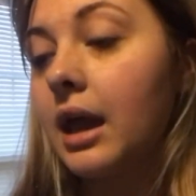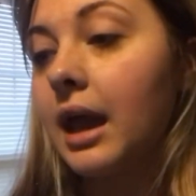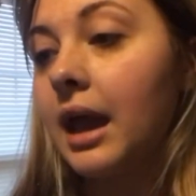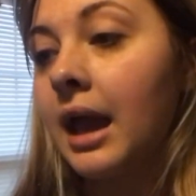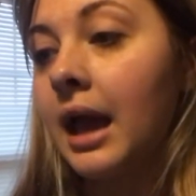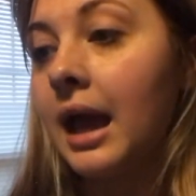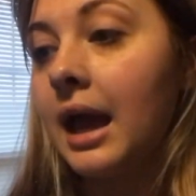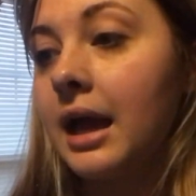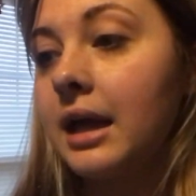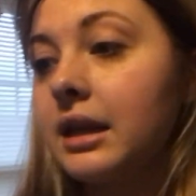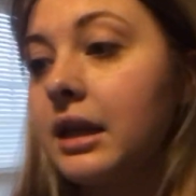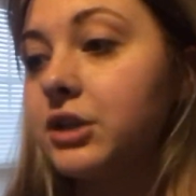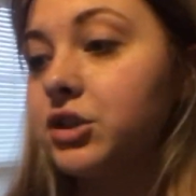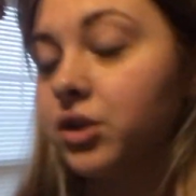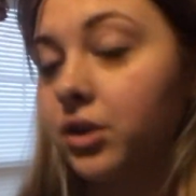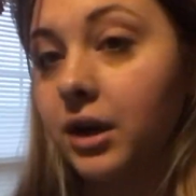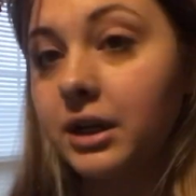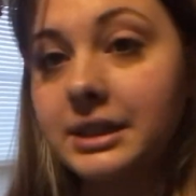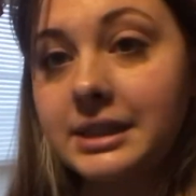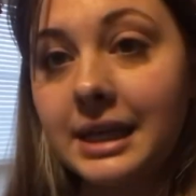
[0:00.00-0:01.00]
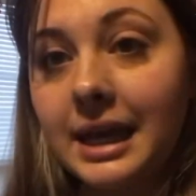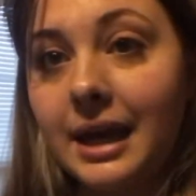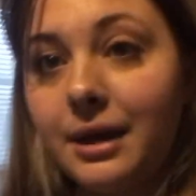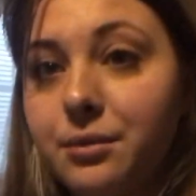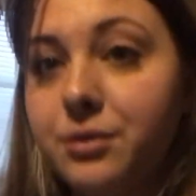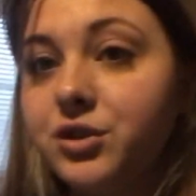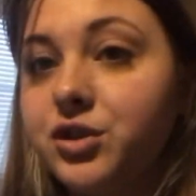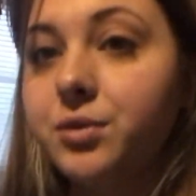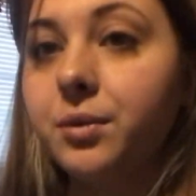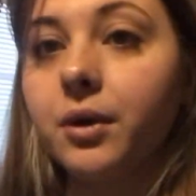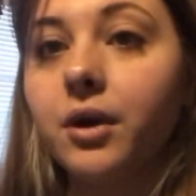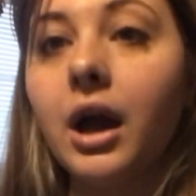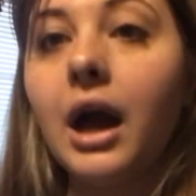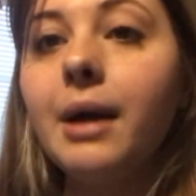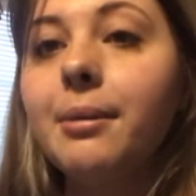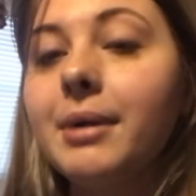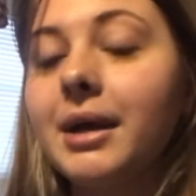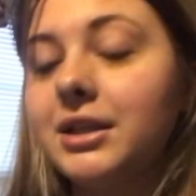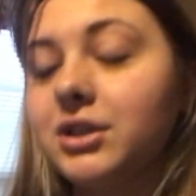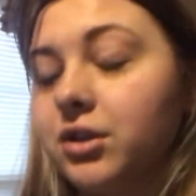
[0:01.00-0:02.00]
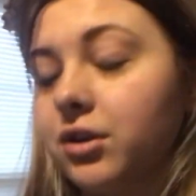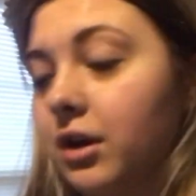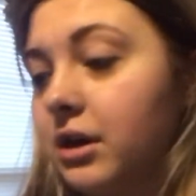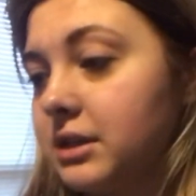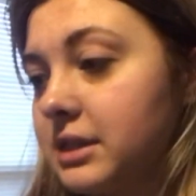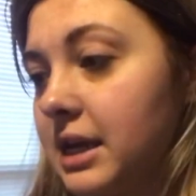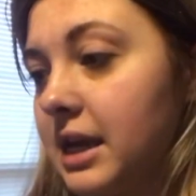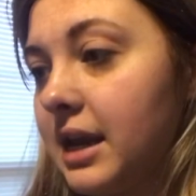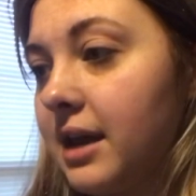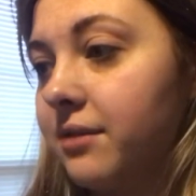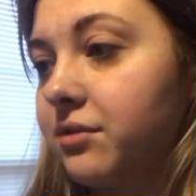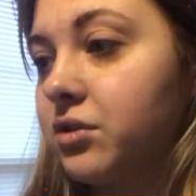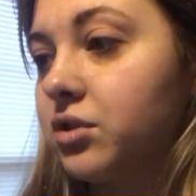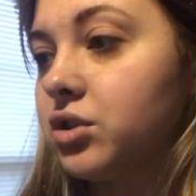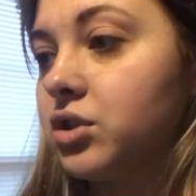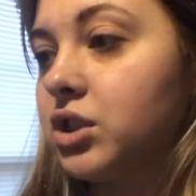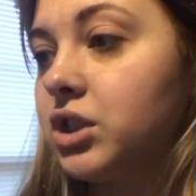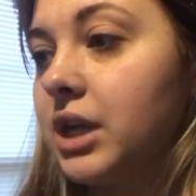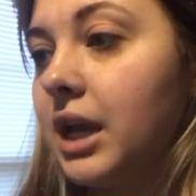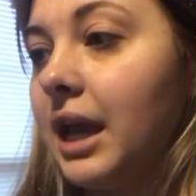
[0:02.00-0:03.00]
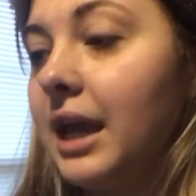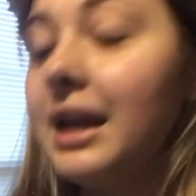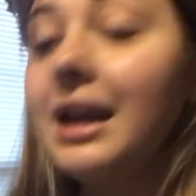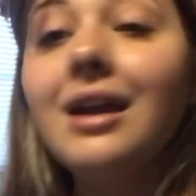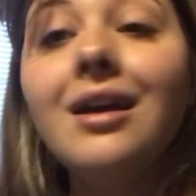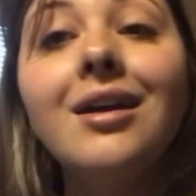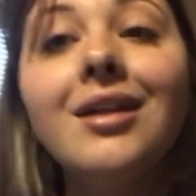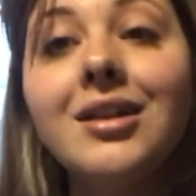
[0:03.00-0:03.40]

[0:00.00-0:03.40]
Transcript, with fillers: and I took her outside when she woke up. I took her outside after she ate.